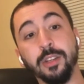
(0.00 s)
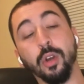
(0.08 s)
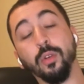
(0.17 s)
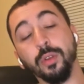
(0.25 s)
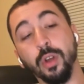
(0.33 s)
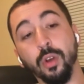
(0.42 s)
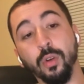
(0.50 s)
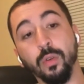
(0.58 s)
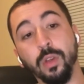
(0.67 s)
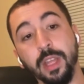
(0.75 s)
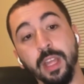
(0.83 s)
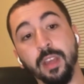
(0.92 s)
I don't
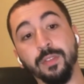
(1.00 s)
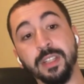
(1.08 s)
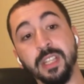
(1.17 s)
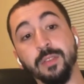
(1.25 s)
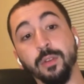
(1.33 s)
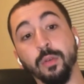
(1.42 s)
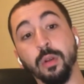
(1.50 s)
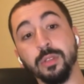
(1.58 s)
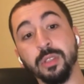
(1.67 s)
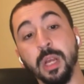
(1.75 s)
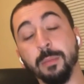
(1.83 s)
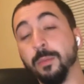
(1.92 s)
know if Xavier
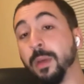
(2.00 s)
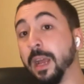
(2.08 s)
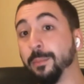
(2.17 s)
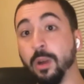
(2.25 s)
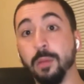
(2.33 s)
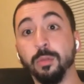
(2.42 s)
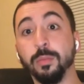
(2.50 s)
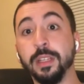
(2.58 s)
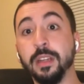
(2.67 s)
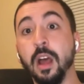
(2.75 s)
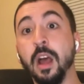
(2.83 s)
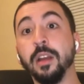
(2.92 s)
Rhodes is coming back.
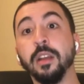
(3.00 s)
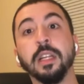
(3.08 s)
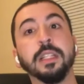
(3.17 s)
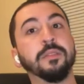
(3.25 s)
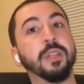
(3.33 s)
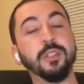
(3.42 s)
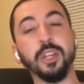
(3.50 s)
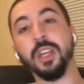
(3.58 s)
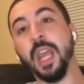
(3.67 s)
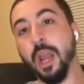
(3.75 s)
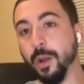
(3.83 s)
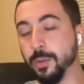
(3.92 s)
Probably not.
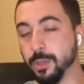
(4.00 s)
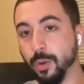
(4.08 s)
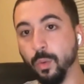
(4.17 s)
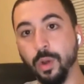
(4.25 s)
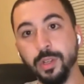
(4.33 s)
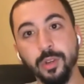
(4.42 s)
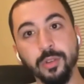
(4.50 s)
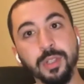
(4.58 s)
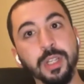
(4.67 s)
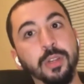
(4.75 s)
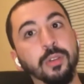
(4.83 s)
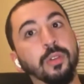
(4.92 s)
T.J. Carey was on a
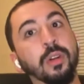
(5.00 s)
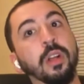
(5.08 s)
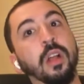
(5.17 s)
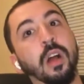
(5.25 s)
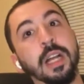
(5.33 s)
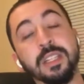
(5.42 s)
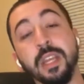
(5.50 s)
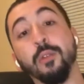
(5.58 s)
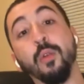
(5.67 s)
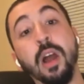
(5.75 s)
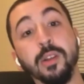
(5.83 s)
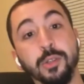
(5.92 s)
1-year deal.
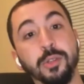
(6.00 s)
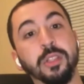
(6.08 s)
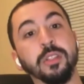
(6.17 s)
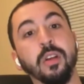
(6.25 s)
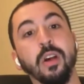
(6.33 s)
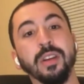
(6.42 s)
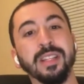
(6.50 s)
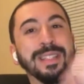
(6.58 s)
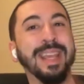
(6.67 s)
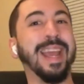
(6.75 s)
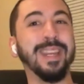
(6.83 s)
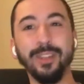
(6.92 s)
Isaiah Rodgers is on
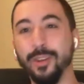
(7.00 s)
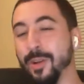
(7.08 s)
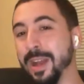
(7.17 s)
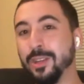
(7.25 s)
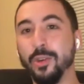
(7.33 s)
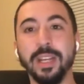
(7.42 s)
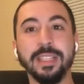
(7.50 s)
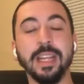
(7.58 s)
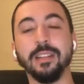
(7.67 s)
a 10-year. I don't